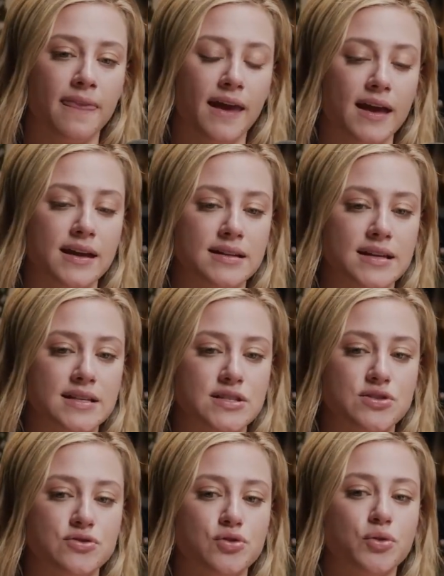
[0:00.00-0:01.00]
And
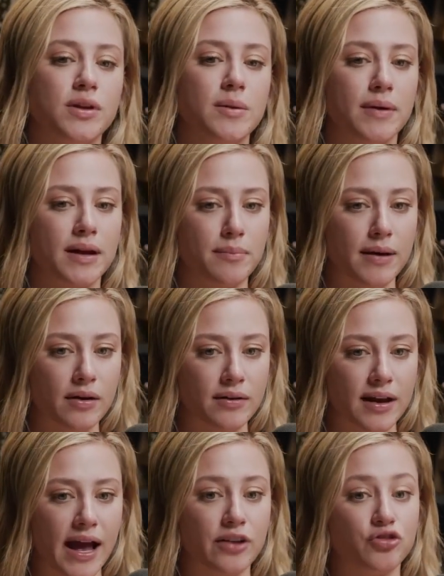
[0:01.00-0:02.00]
it's truly been
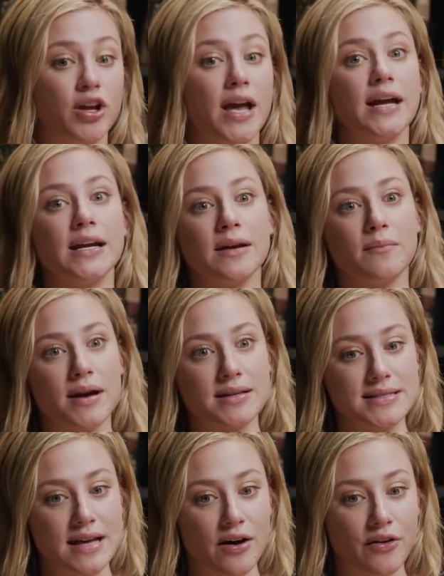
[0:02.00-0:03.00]
about educating
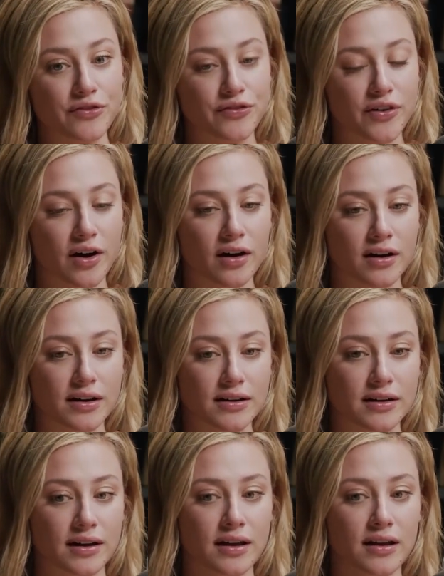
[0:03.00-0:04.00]
myself
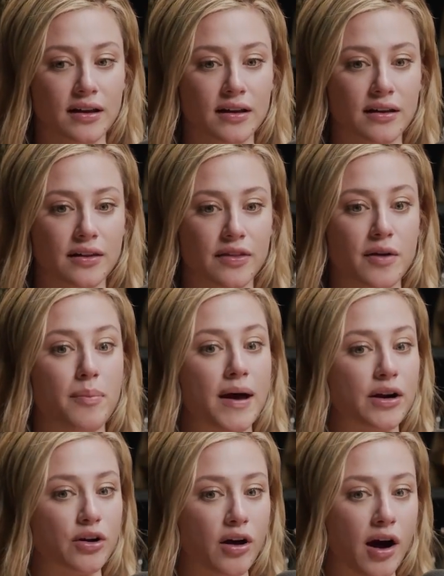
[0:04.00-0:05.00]
on the
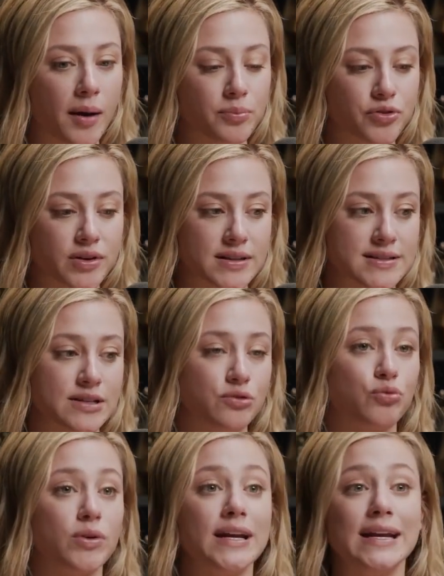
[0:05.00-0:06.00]
better options
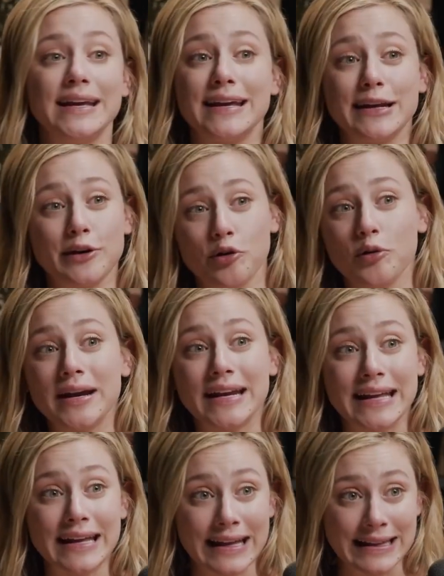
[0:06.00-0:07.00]
and reading
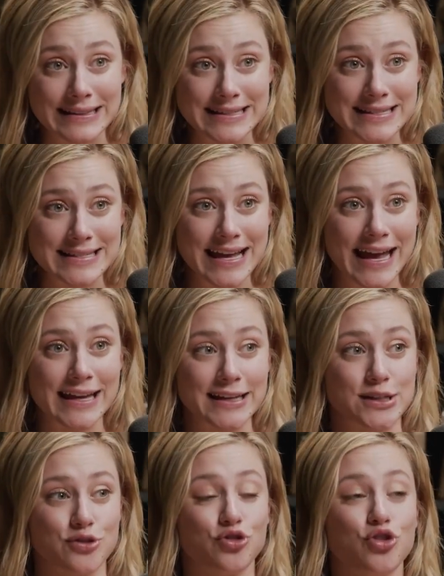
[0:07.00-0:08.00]
ingredients
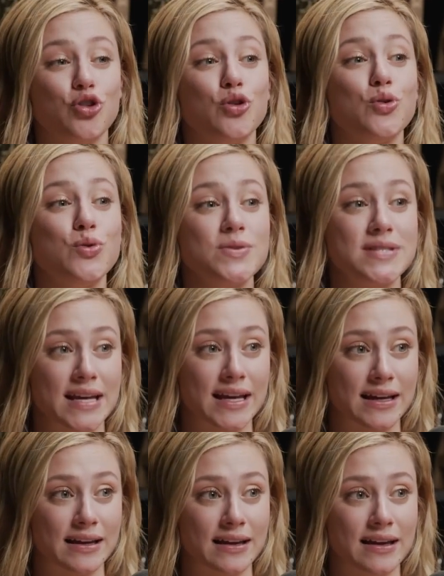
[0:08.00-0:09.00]
and
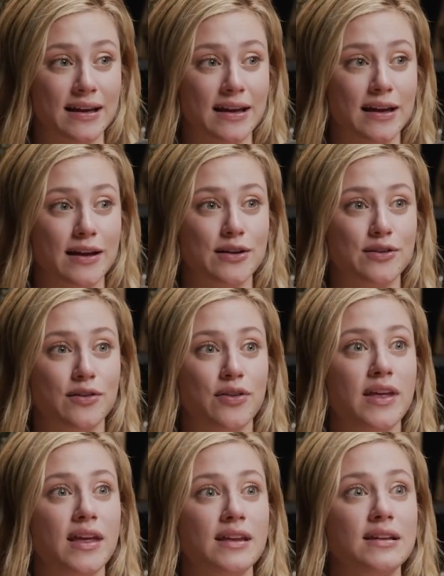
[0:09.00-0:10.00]
choosing
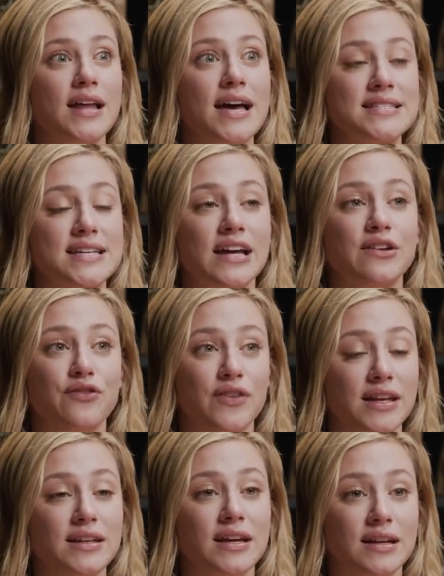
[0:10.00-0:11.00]
the less
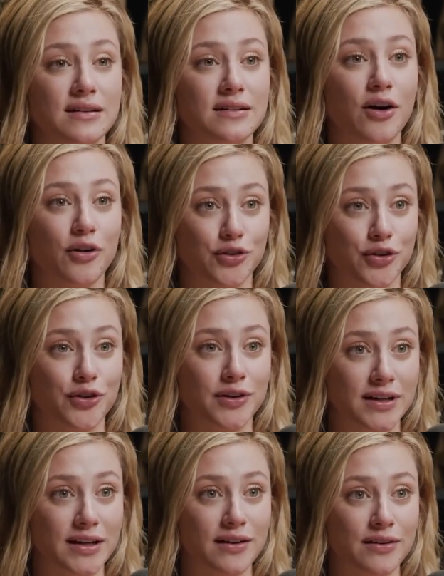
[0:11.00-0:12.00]
convenient
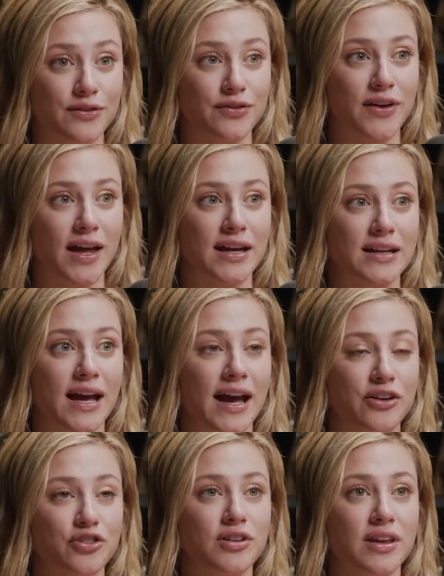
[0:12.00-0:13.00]
alternative. And I
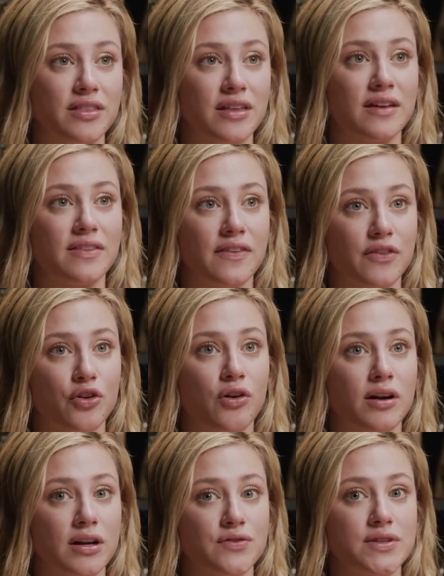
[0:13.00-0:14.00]
actually think that the
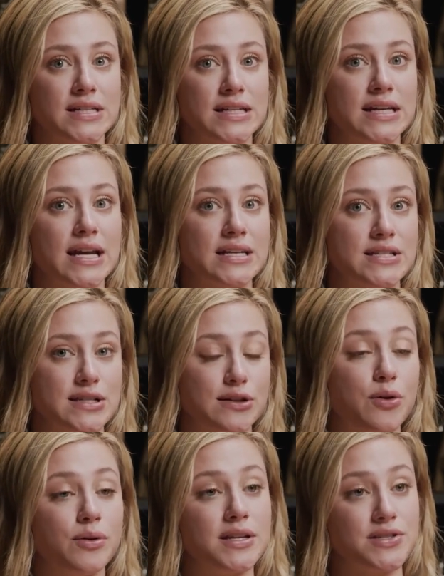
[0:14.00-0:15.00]
chronic fatigue has
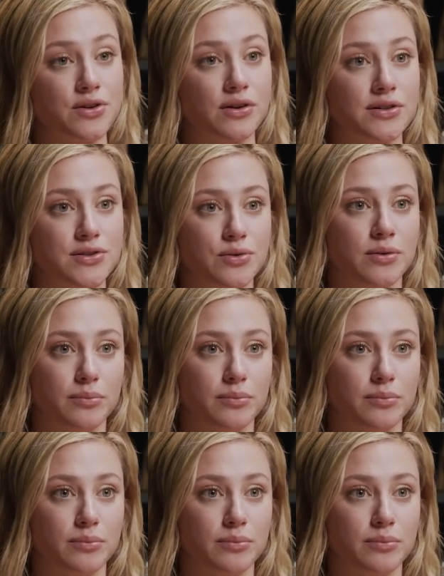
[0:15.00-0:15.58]
slowly started to